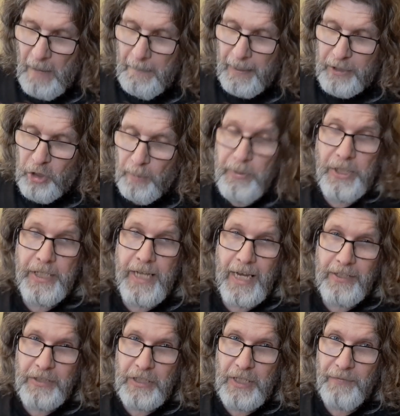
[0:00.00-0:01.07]
But
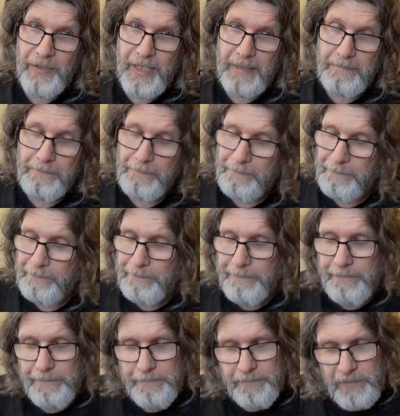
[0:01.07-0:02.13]
communication is everything.
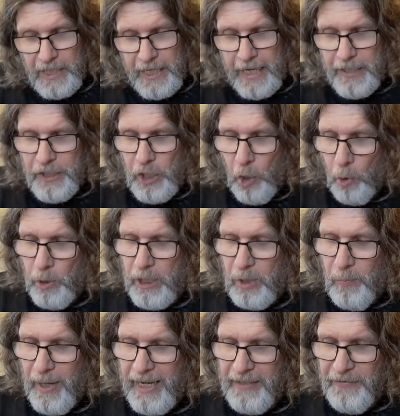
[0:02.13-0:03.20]
And the only
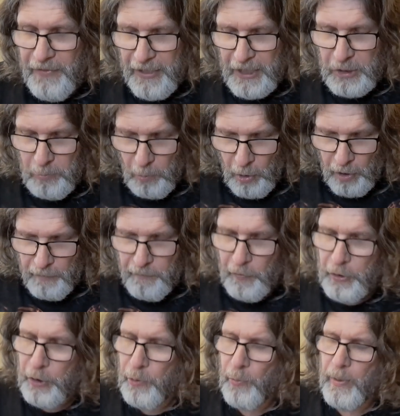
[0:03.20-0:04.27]
way things work
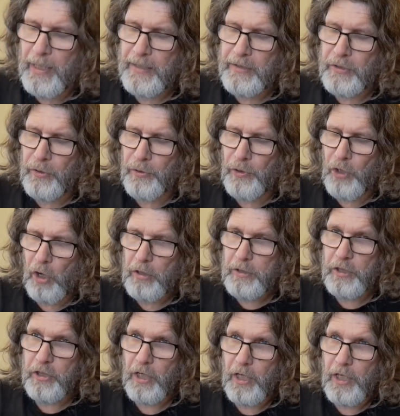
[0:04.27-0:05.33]
for you is to
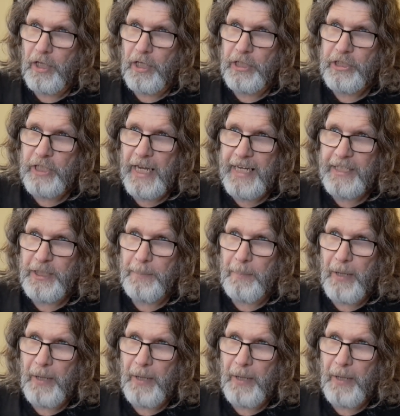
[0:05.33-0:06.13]
not take the